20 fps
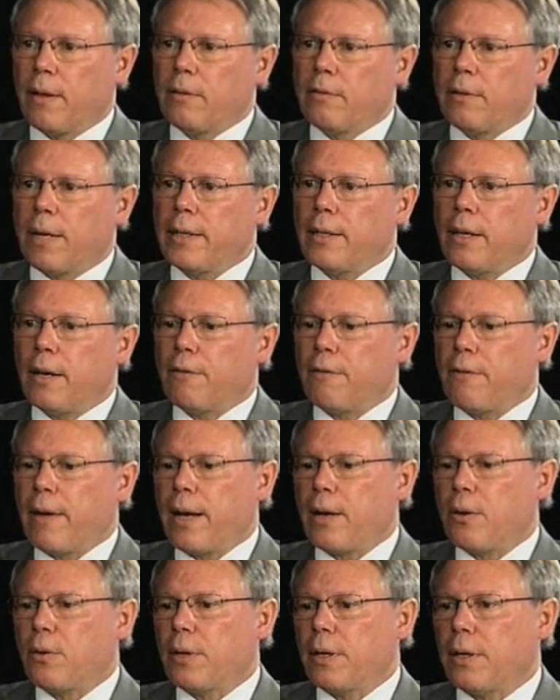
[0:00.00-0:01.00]
Right now,
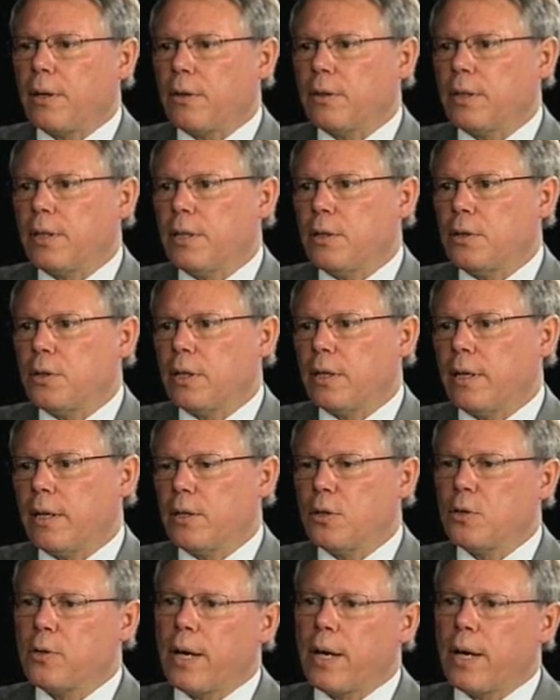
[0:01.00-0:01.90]
faculty are teaching, in